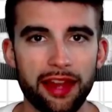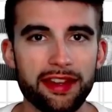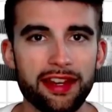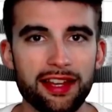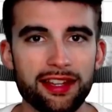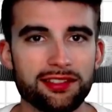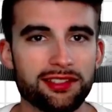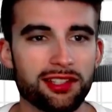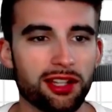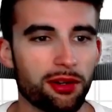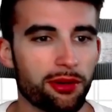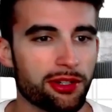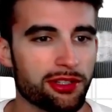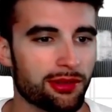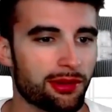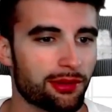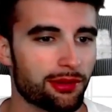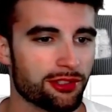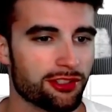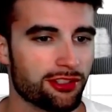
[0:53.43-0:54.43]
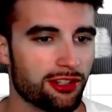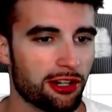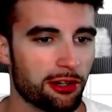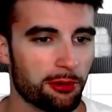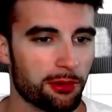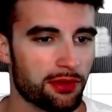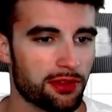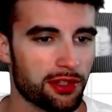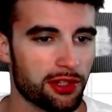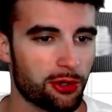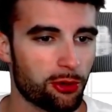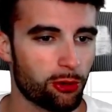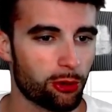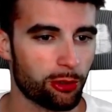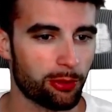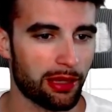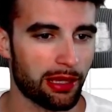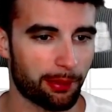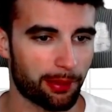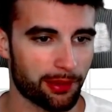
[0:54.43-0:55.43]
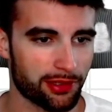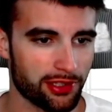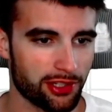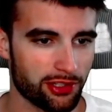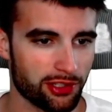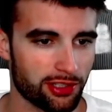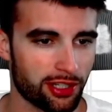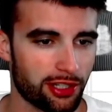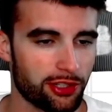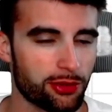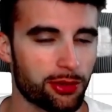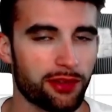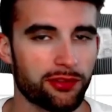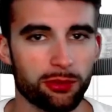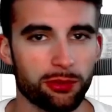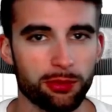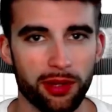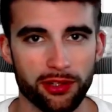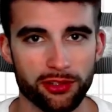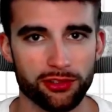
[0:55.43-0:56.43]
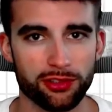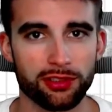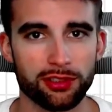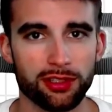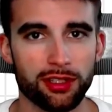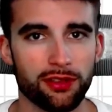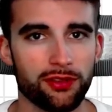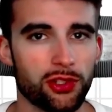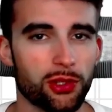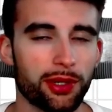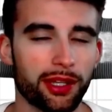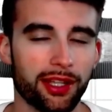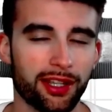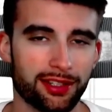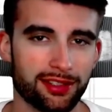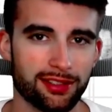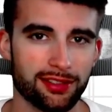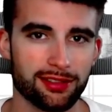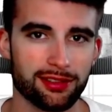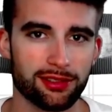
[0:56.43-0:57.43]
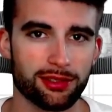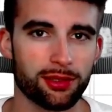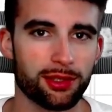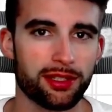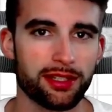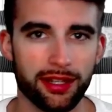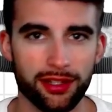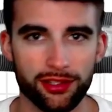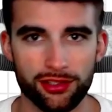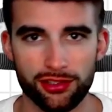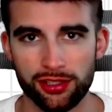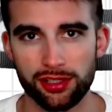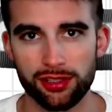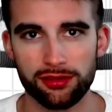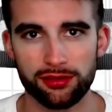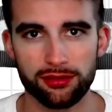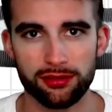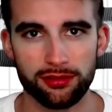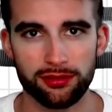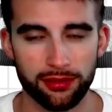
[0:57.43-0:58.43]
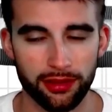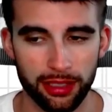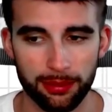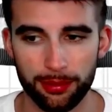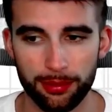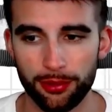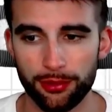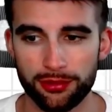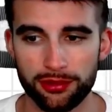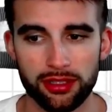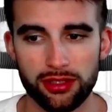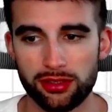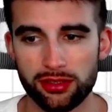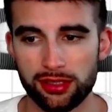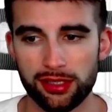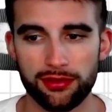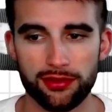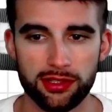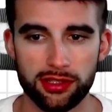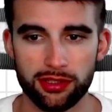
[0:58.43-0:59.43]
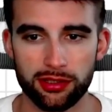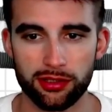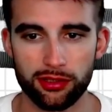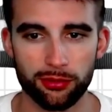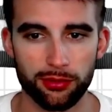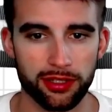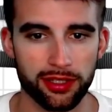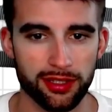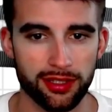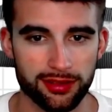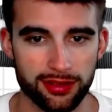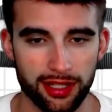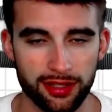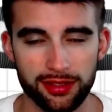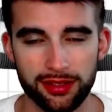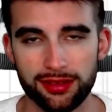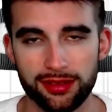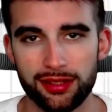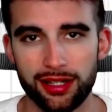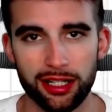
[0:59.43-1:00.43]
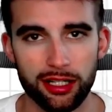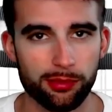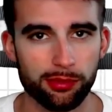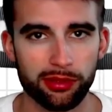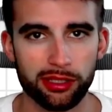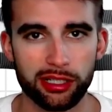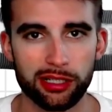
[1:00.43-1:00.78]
as always, we will start with the quarterback position. I do have to mention, if you want access to the data sheet that I post each and every single week, it's got the entire player